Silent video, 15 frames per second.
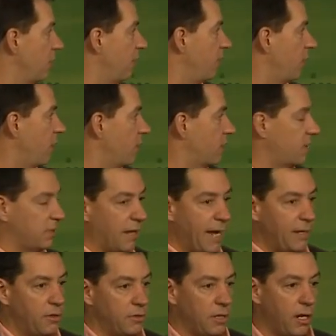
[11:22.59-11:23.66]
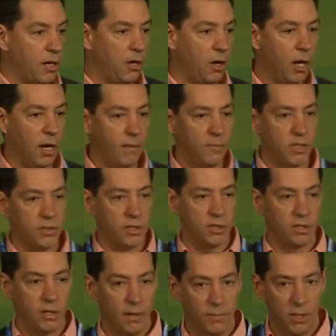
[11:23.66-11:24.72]
If you go to slido.com, there's just
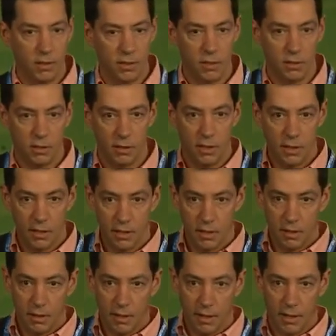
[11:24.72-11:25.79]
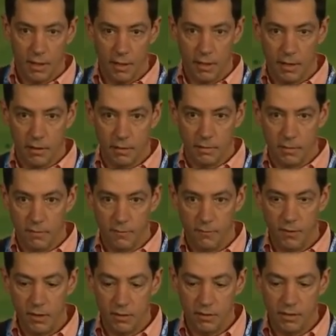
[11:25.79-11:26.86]
going to be a little
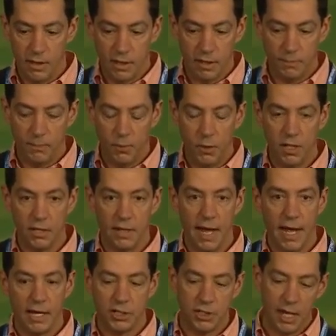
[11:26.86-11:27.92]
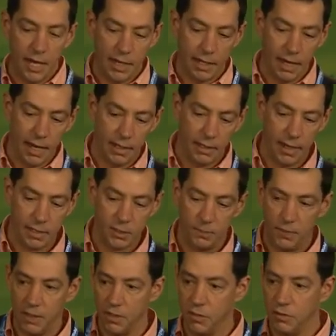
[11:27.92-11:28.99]
field there. Put in the hashtag
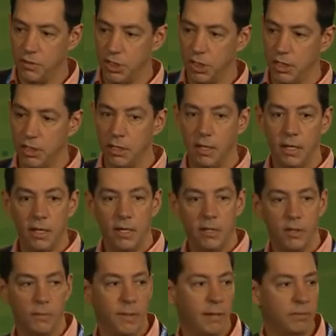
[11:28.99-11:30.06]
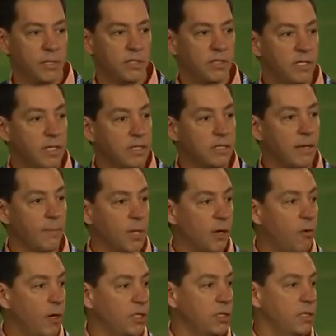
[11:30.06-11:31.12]
LSPUG. You'll be able to see some of the
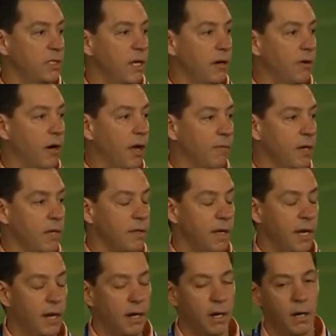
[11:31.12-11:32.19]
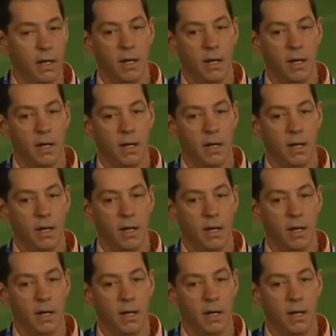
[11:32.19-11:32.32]
questions that are already there.